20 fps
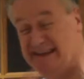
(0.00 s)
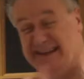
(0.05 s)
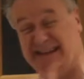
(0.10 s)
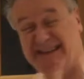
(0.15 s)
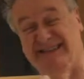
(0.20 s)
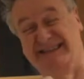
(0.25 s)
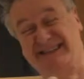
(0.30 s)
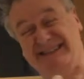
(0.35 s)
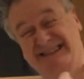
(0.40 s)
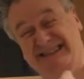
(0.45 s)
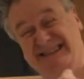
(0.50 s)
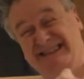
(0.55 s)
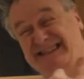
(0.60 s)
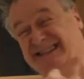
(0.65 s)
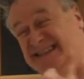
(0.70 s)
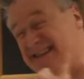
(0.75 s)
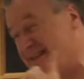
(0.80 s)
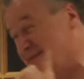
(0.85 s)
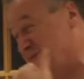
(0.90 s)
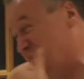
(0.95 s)
Now,
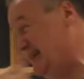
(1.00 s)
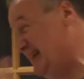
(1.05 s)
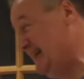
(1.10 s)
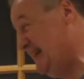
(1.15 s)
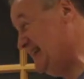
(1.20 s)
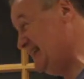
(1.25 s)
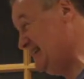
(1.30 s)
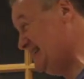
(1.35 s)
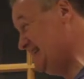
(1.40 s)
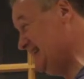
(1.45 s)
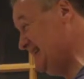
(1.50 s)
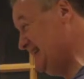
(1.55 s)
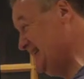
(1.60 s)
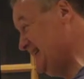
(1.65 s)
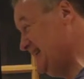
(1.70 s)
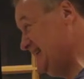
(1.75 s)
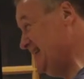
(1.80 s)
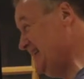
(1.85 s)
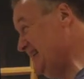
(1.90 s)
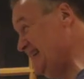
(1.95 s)
in reality,